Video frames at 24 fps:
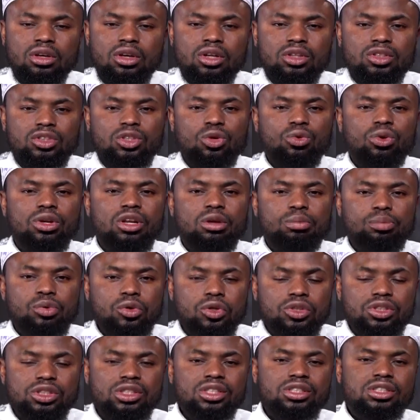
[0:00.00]
So when a
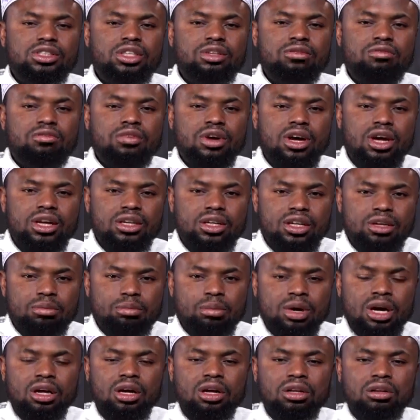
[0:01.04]
person is invited
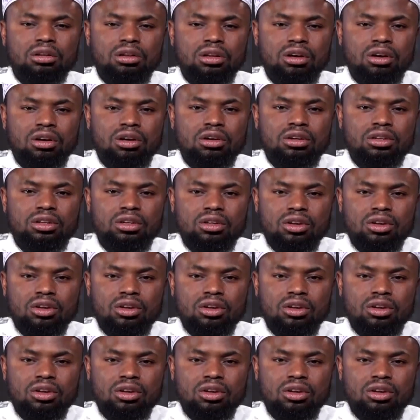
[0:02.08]
by Allah